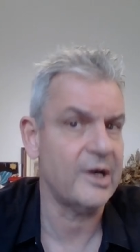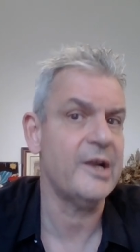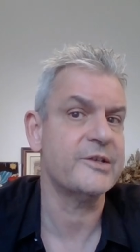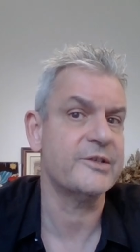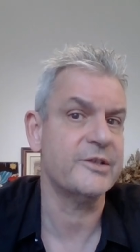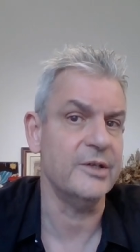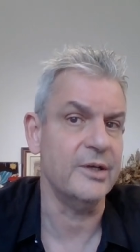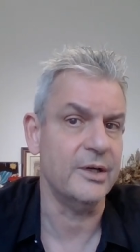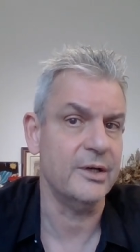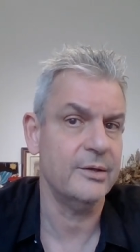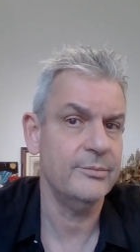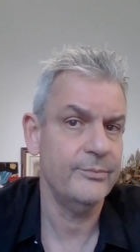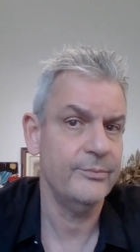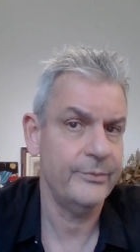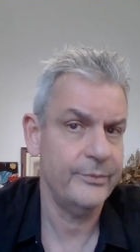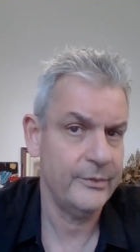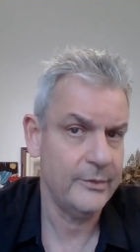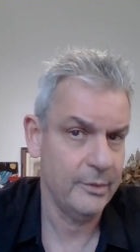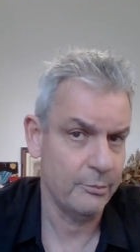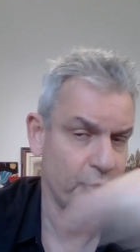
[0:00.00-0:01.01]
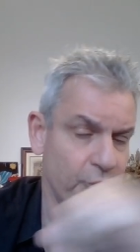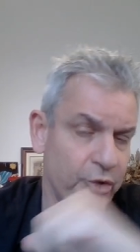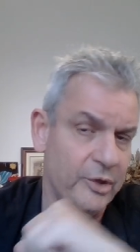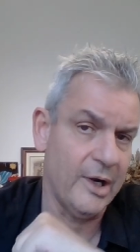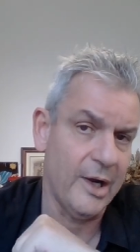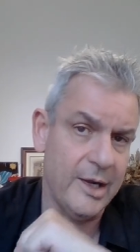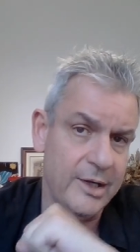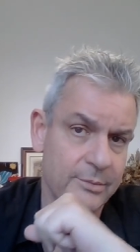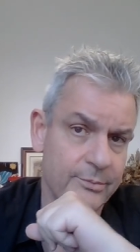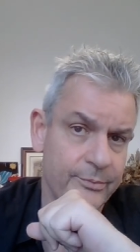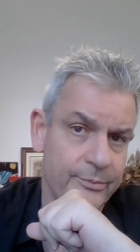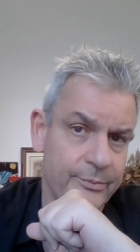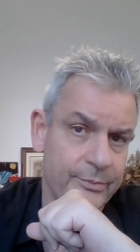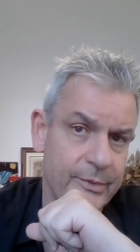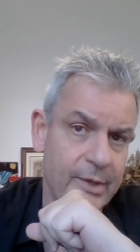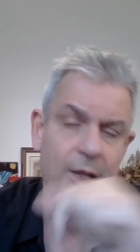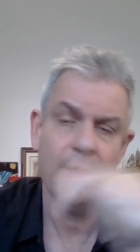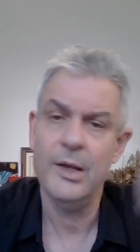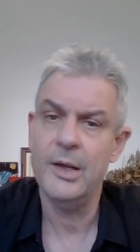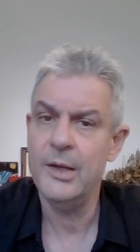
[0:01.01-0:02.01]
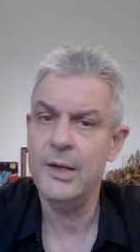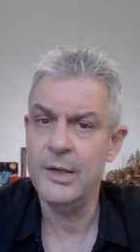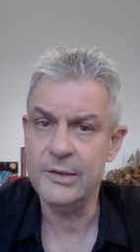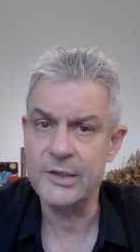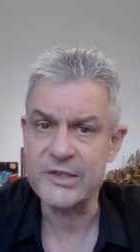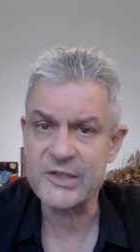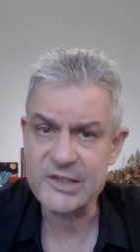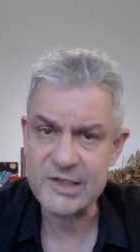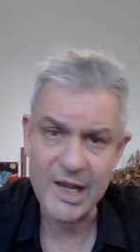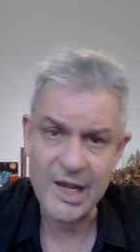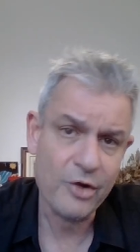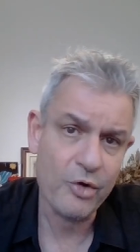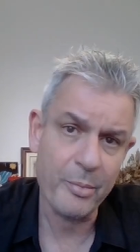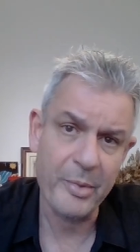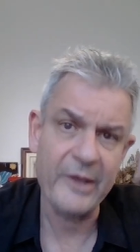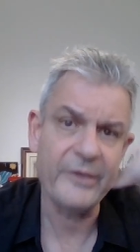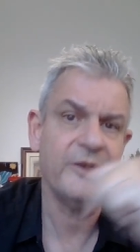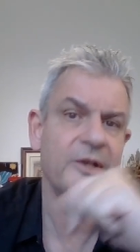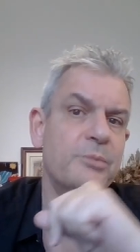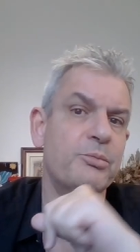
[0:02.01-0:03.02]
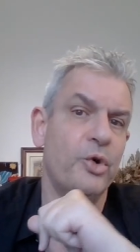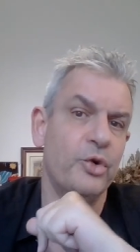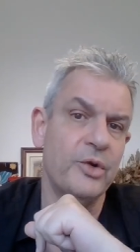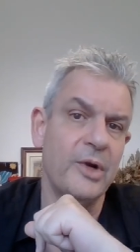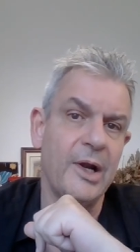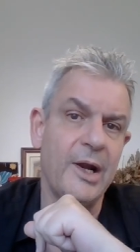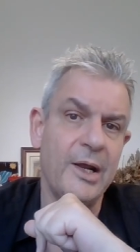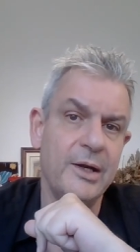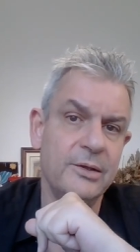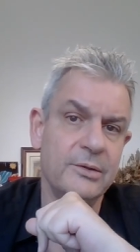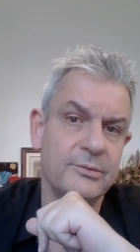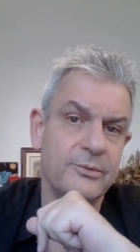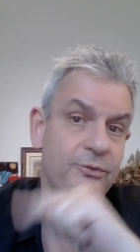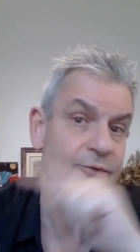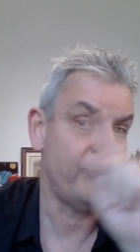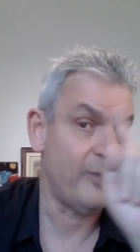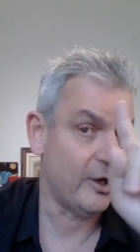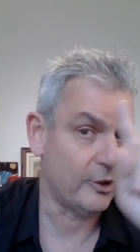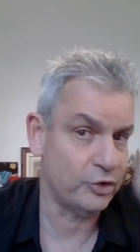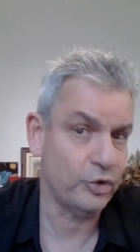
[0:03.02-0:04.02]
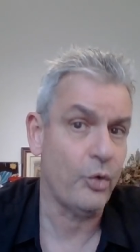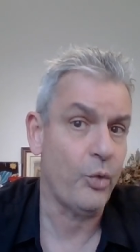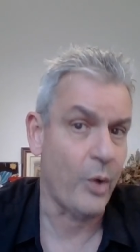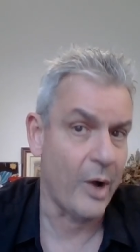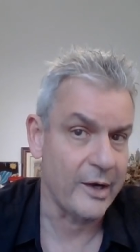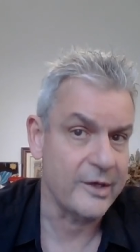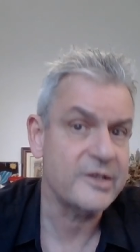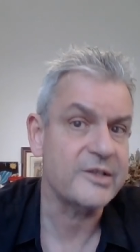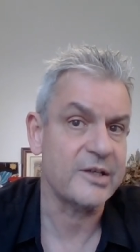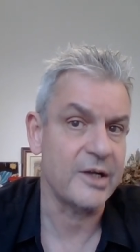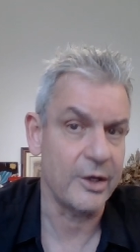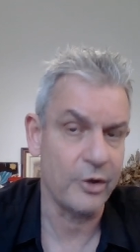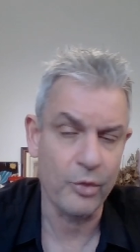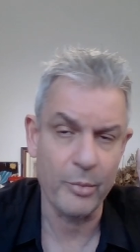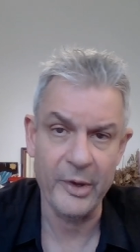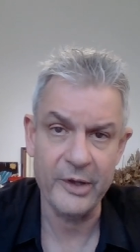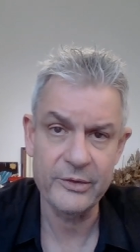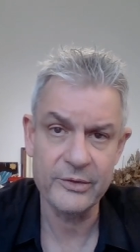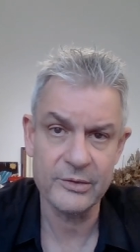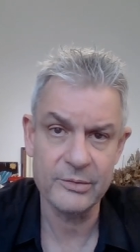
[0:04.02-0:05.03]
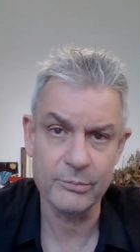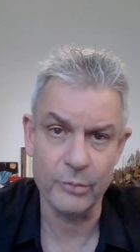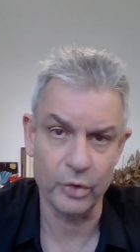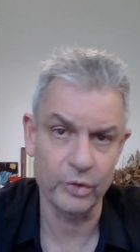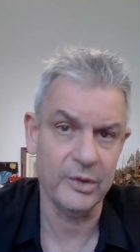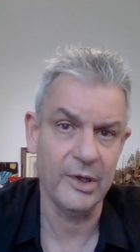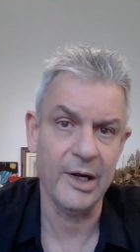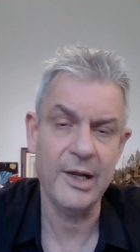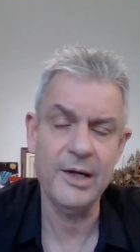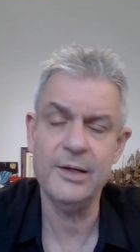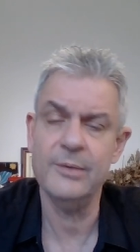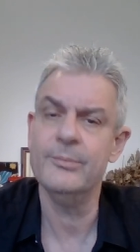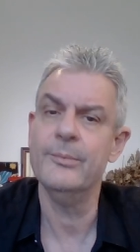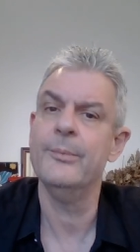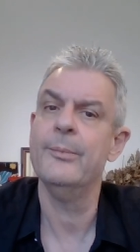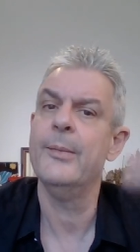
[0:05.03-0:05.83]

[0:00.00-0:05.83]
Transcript: classic borderline, the psychopathic borderline, factor 1 psychopath borderline,